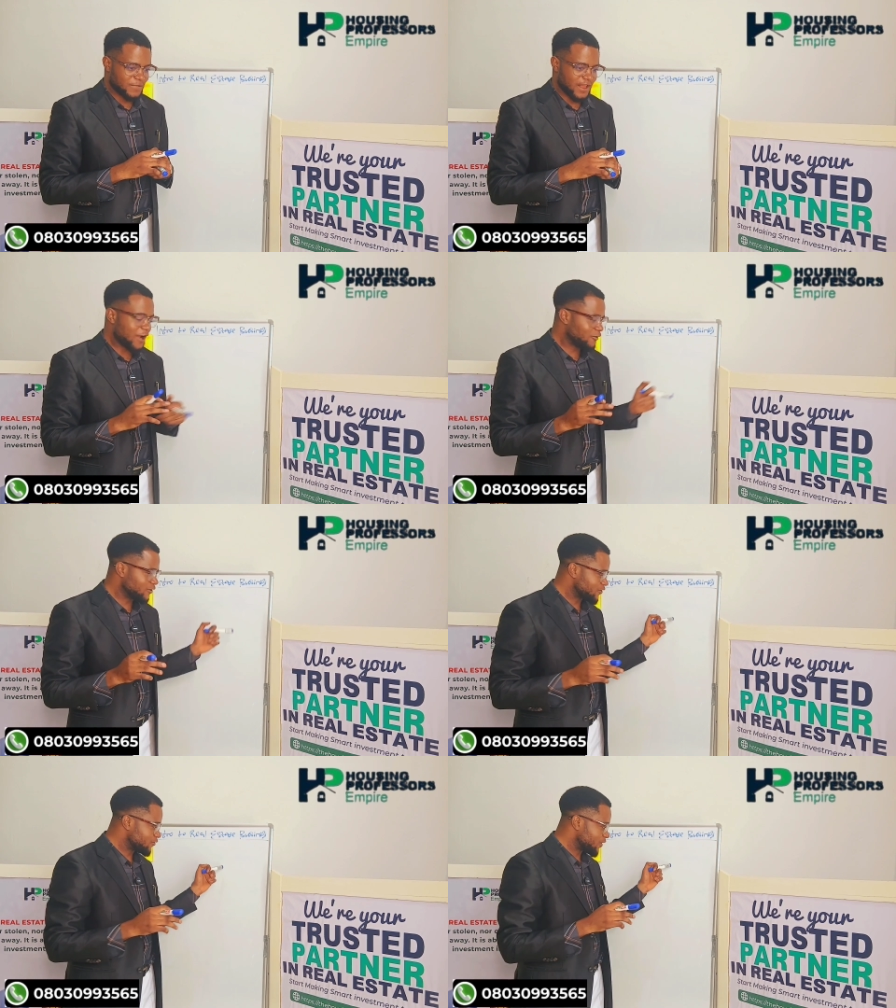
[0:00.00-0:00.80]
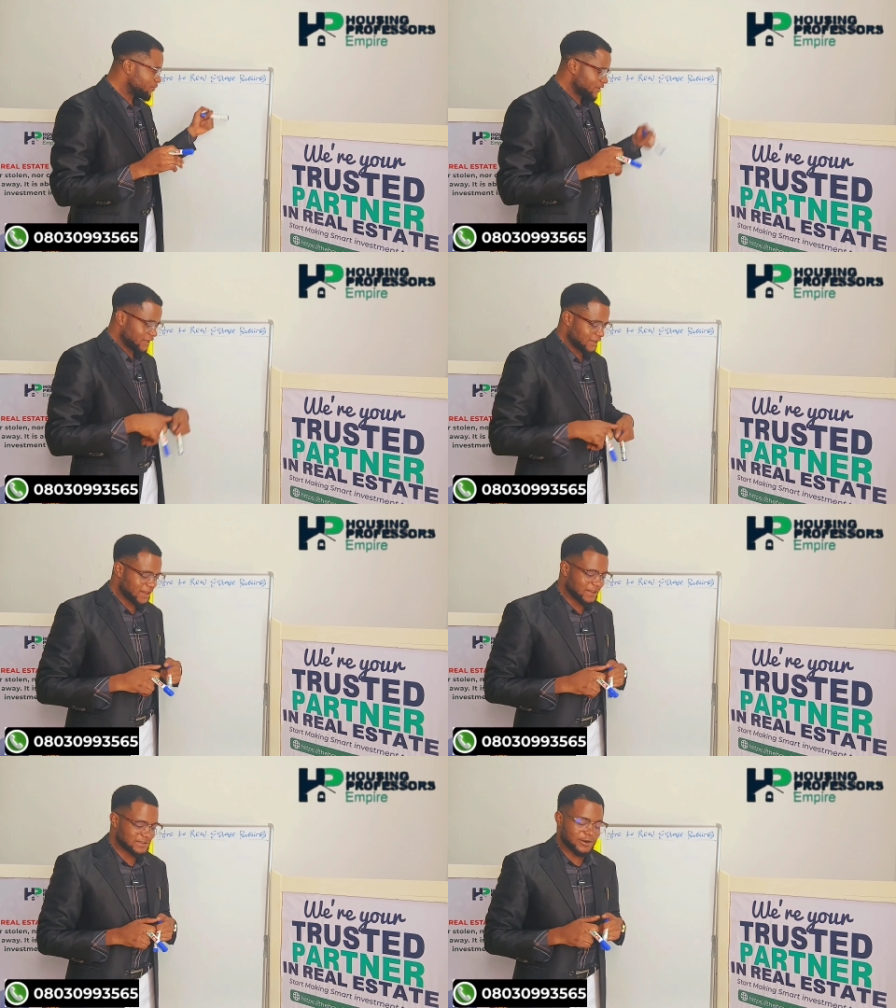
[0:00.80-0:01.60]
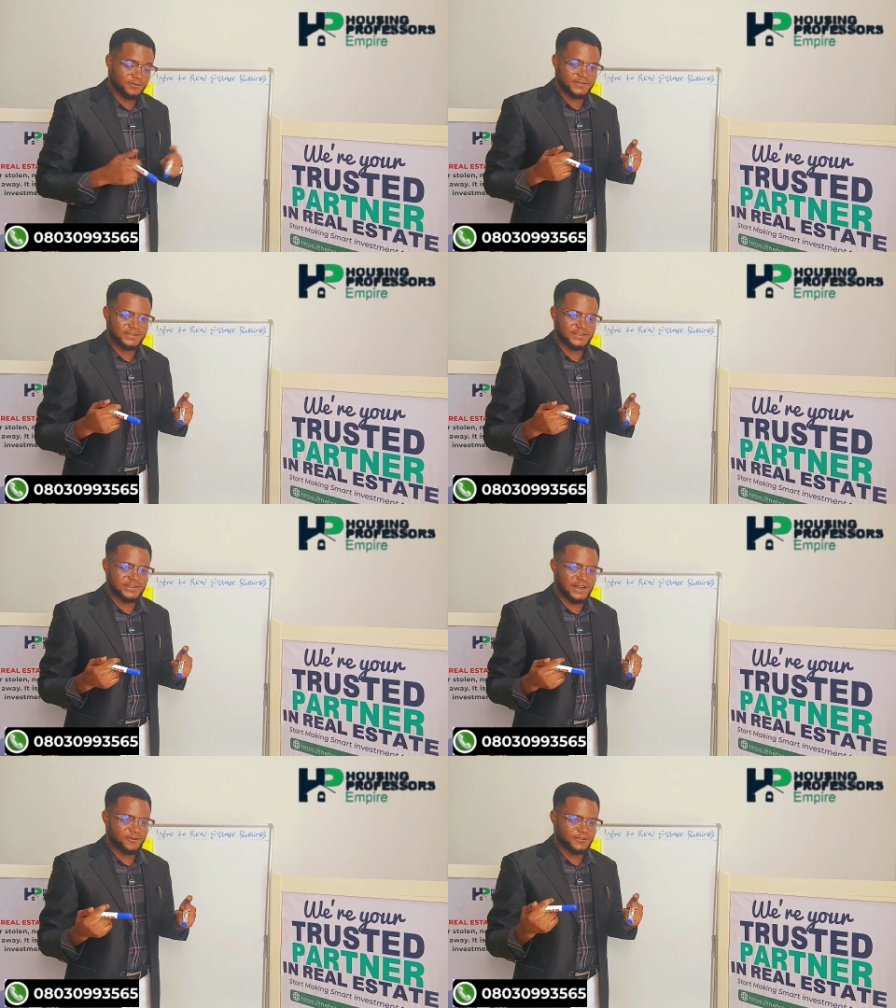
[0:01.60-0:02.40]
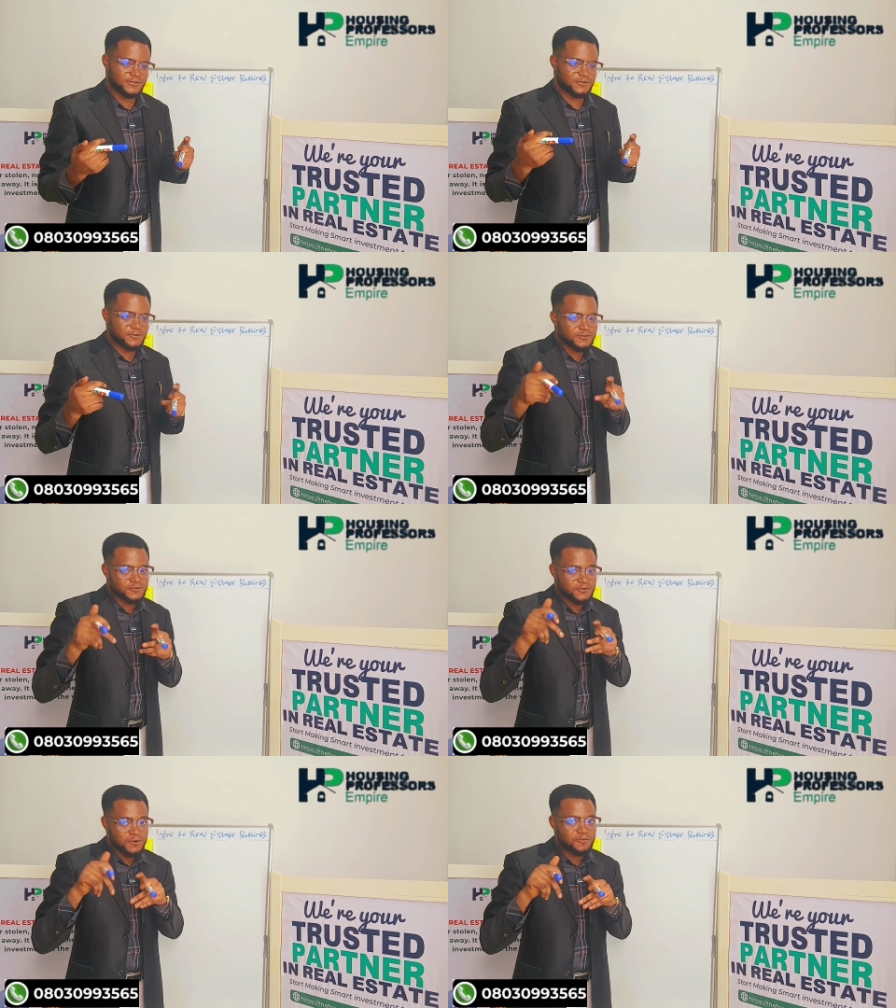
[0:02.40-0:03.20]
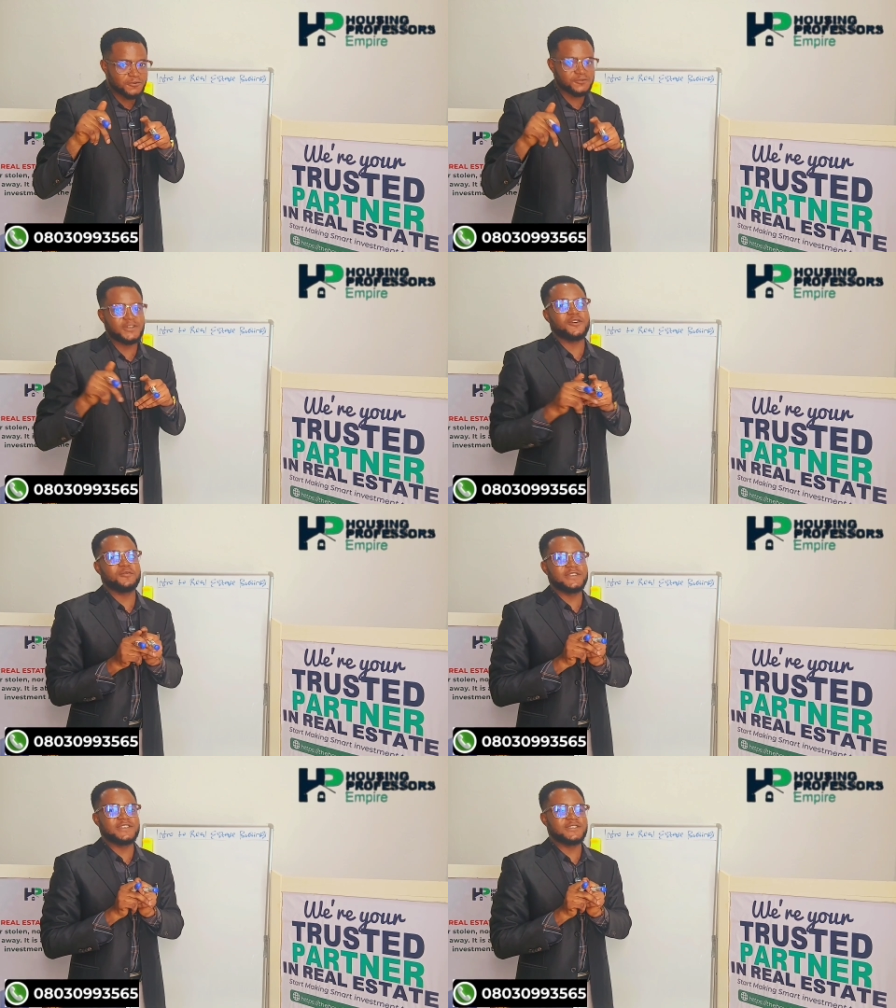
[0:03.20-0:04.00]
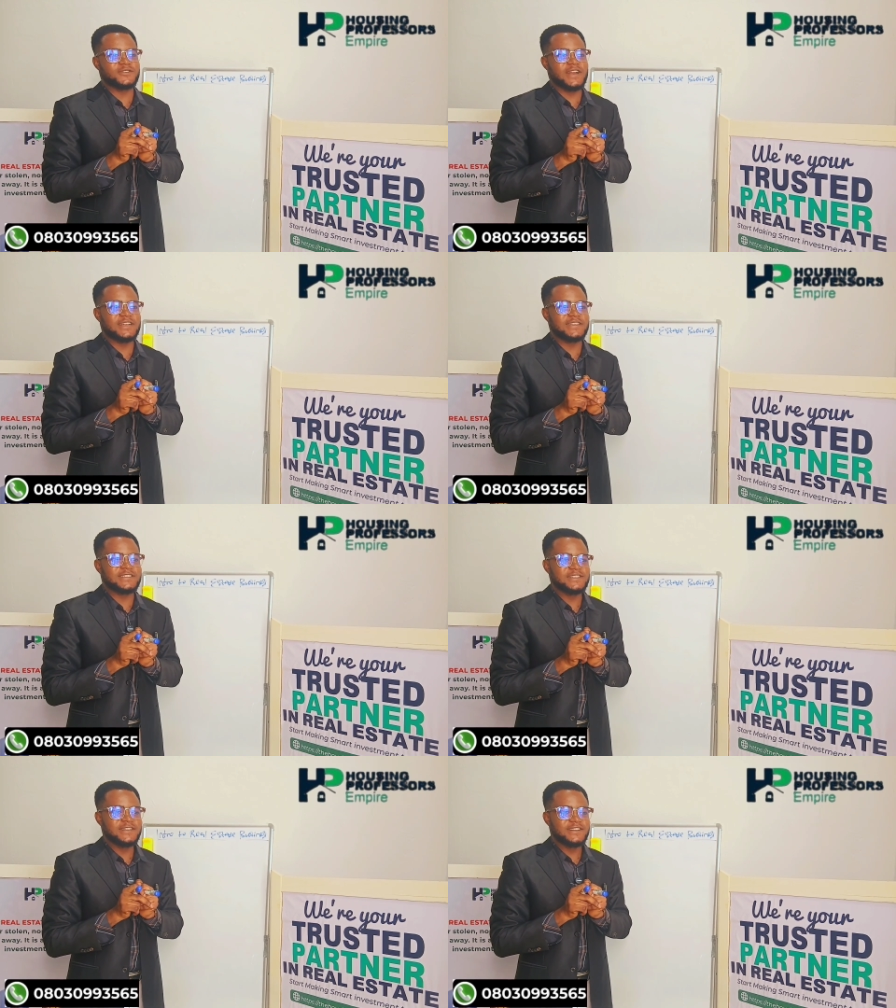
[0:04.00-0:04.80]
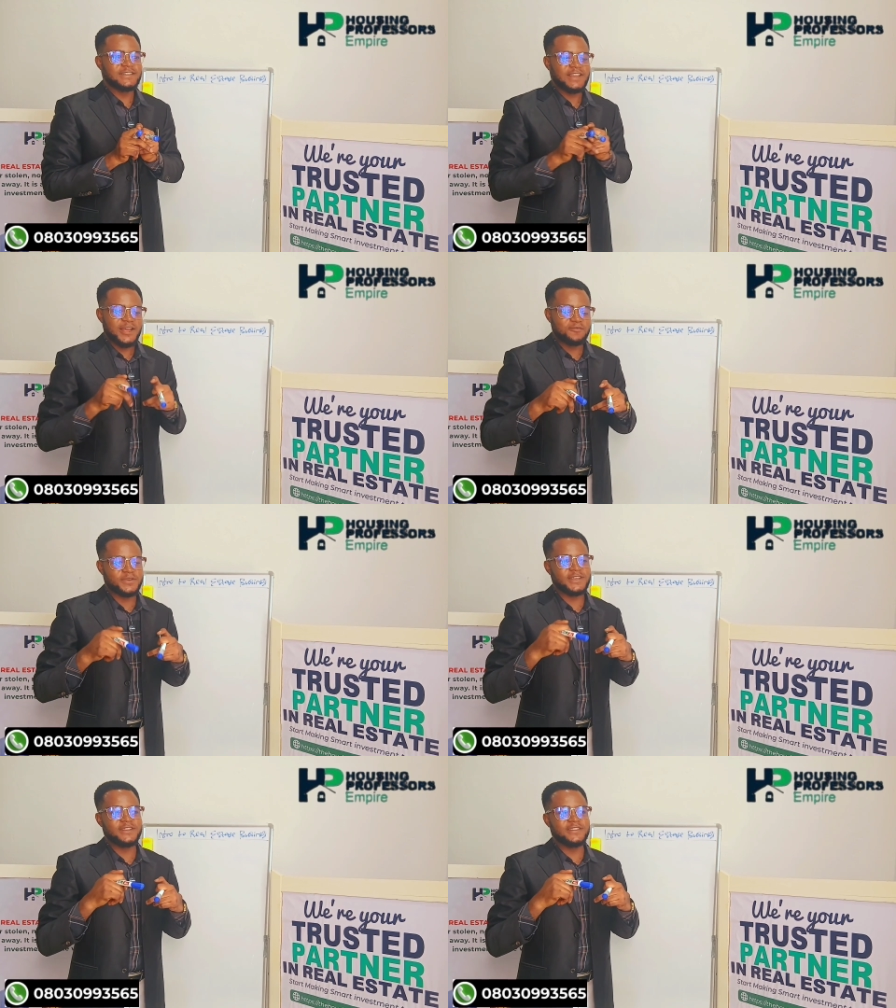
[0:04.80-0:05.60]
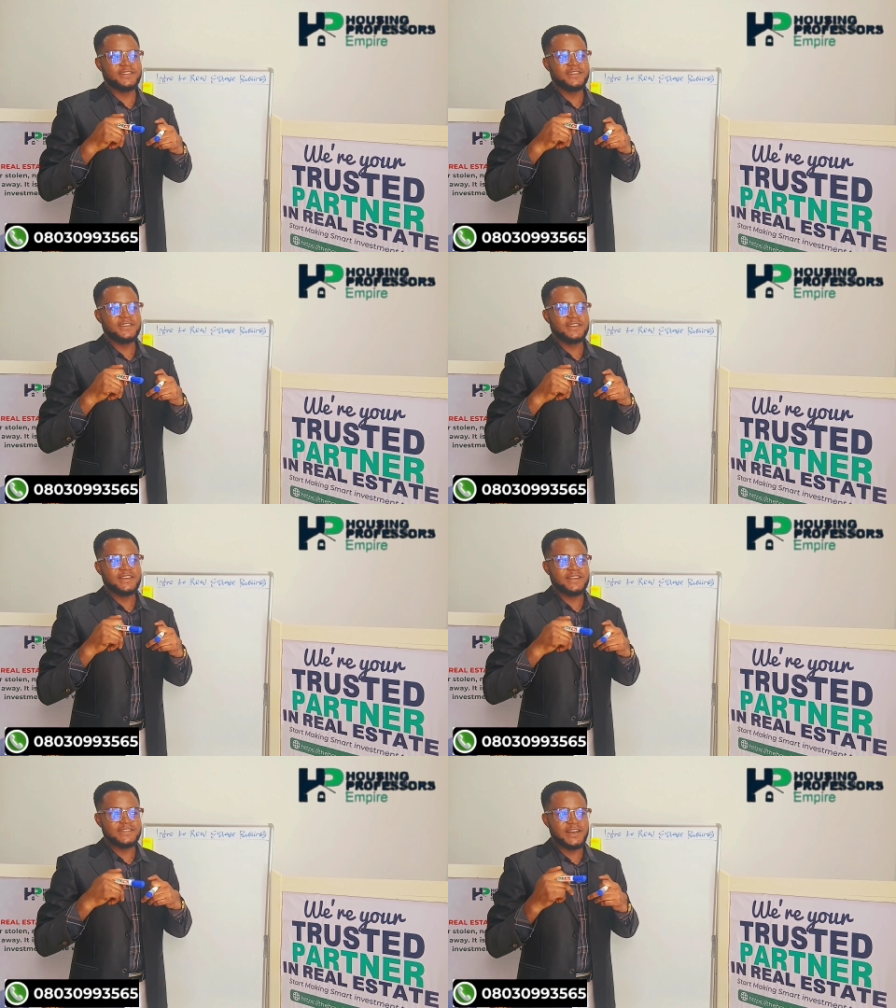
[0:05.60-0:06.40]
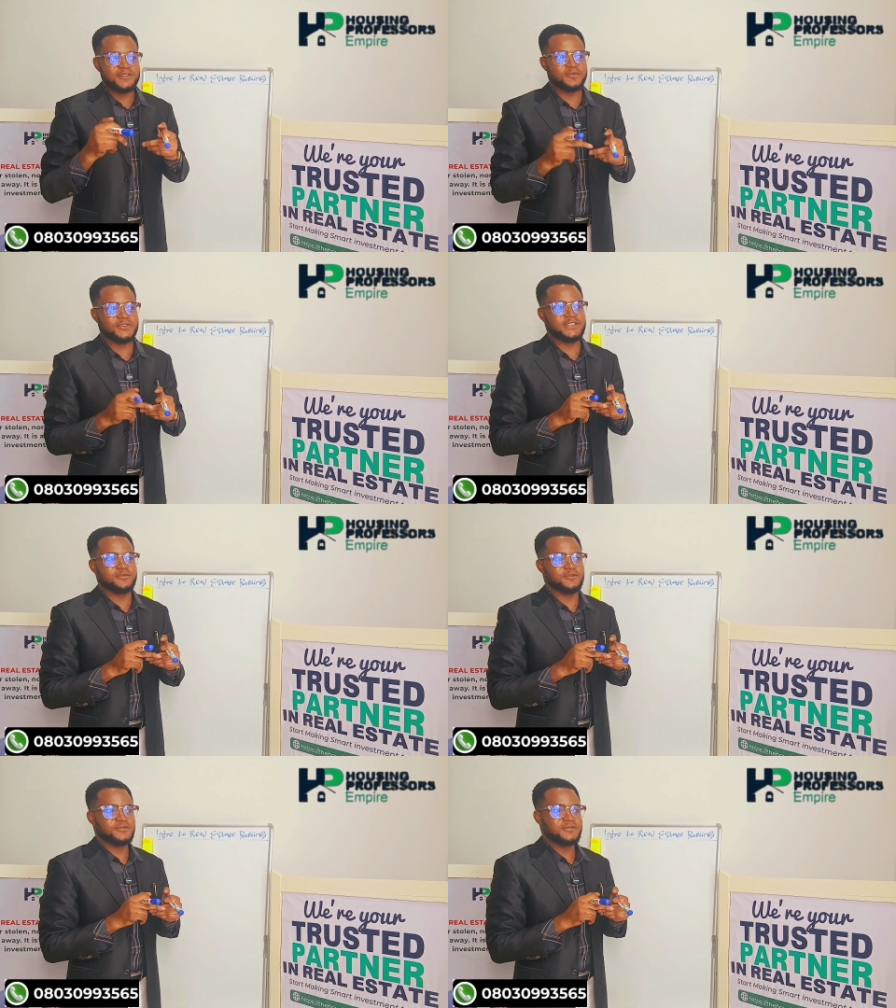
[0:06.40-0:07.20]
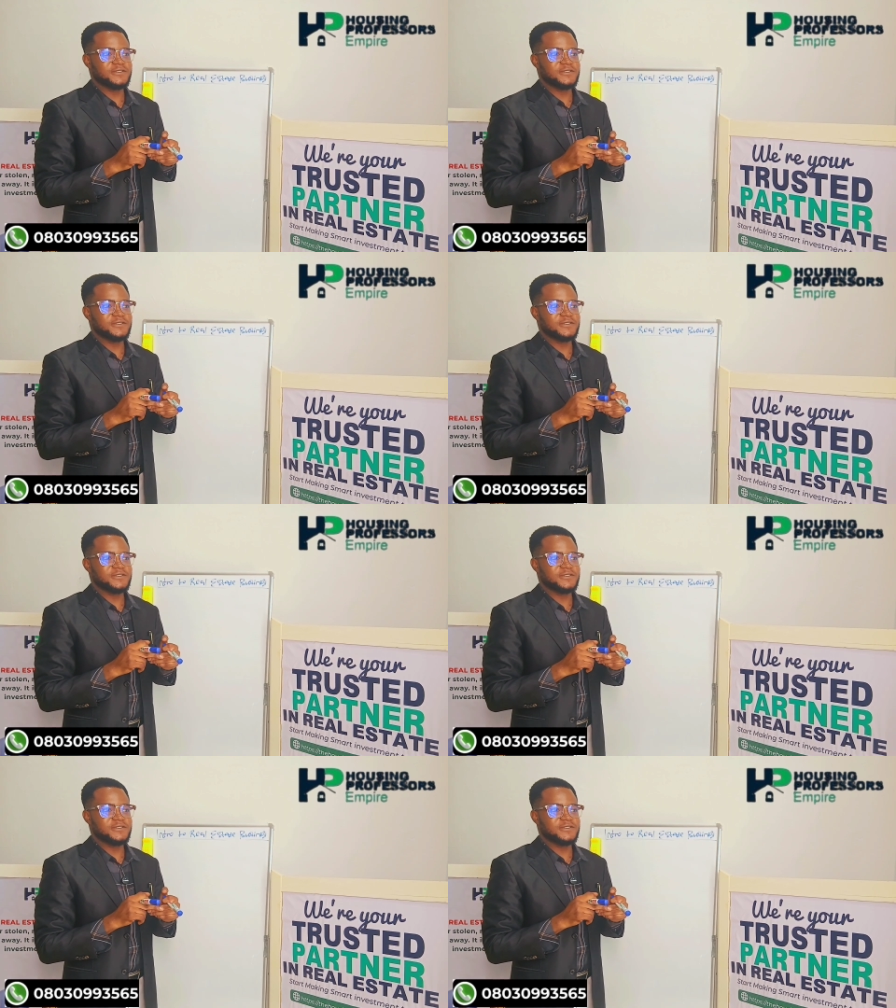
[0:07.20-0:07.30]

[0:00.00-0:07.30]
I want to replicate that. I want you to go to the comment section and type in, is that possible?